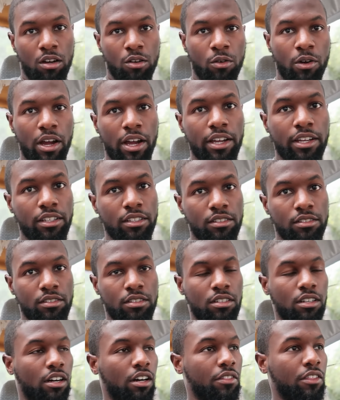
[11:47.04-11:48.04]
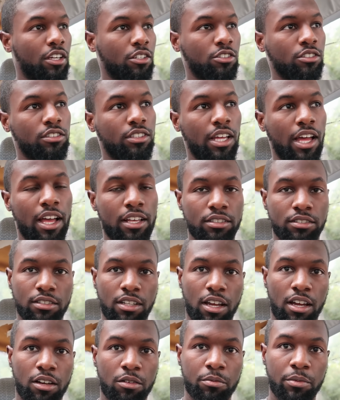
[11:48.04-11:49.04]
All right, another task
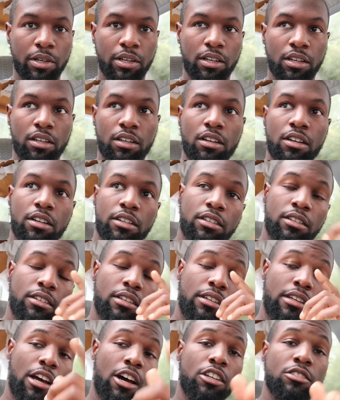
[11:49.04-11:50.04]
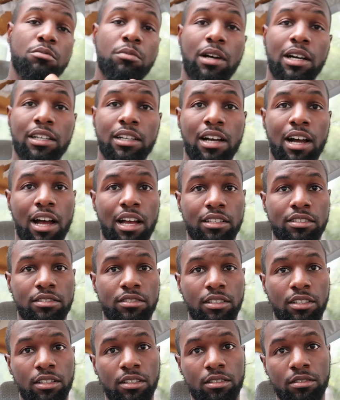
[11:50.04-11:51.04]
down, man that was my guy
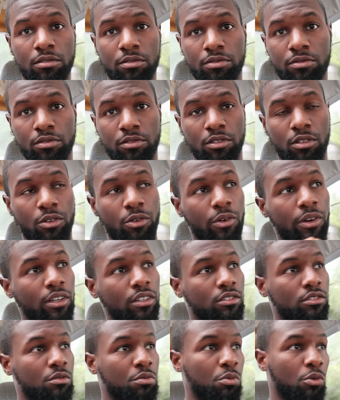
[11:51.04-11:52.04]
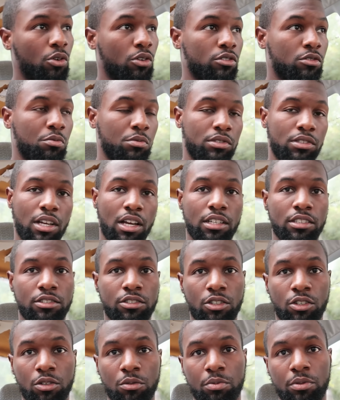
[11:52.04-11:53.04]
Steve, great sports massage
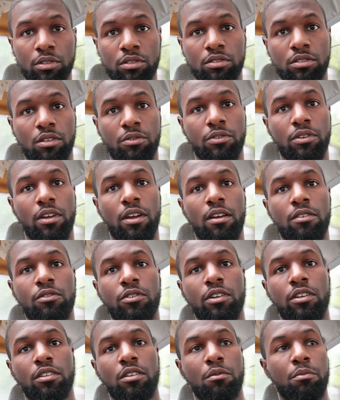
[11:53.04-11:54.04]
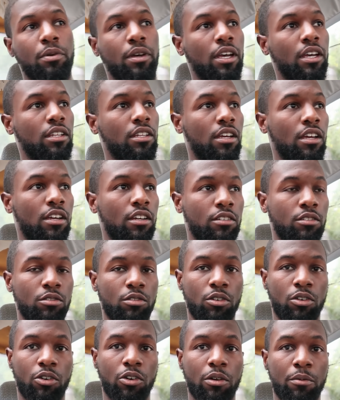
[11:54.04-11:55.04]
therapist. If you're ever in the
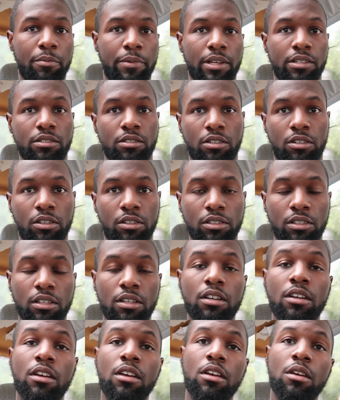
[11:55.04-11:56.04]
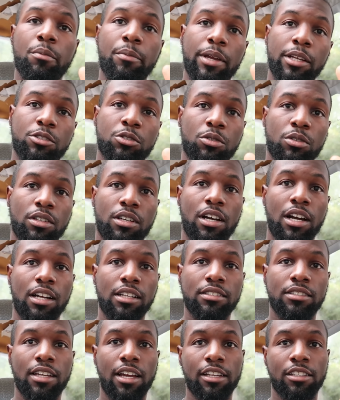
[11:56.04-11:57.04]
Panhandle or in Pensacola, make sure to
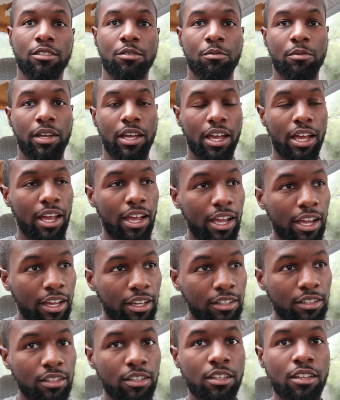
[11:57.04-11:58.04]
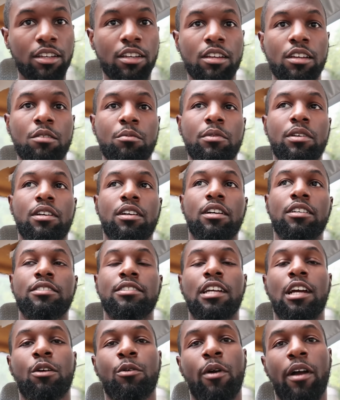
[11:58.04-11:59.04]
contact him. And
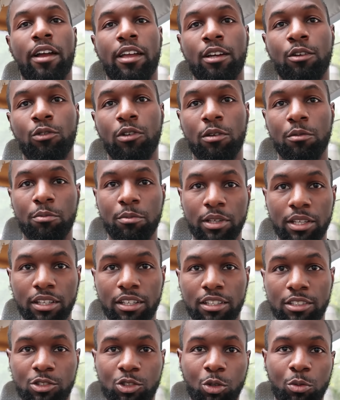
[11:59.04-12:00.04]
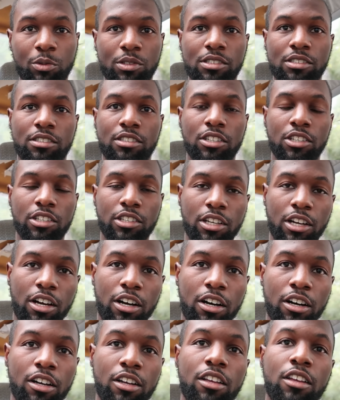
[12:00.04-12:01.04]
because y'all rocking with me, he told me to tell
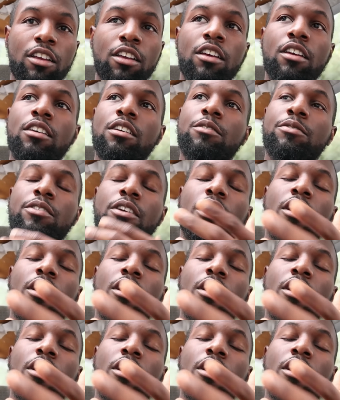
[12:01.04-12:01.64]
y'all, if